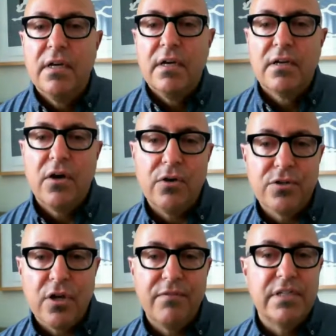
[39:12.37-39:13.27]

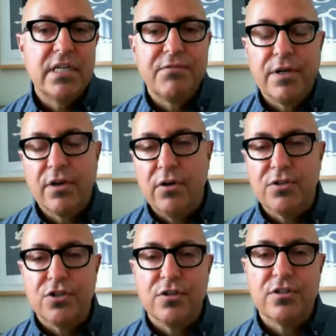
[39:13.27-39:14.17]
culture, of a different
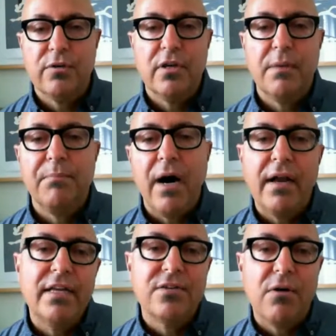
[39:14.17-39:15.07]
culture. So it
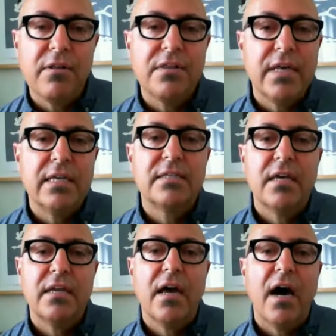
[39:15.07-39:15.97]
embodies all the things that